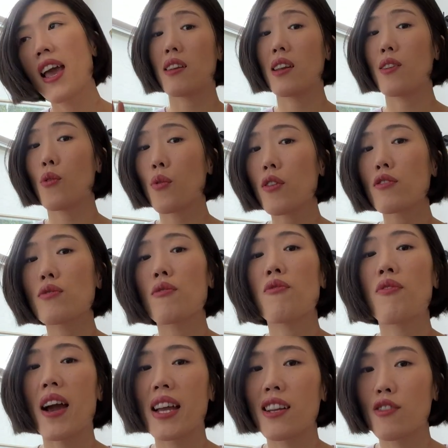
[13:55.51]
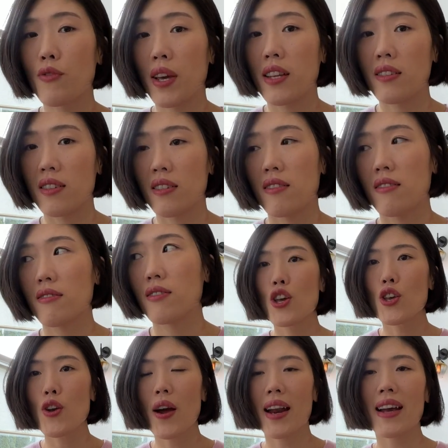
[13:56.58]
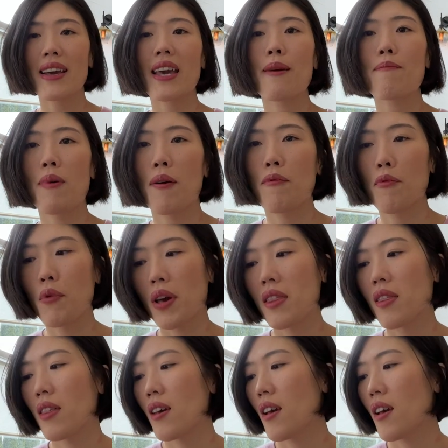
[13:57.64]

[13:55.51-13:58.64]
In order to find great deals, you gotta keep up with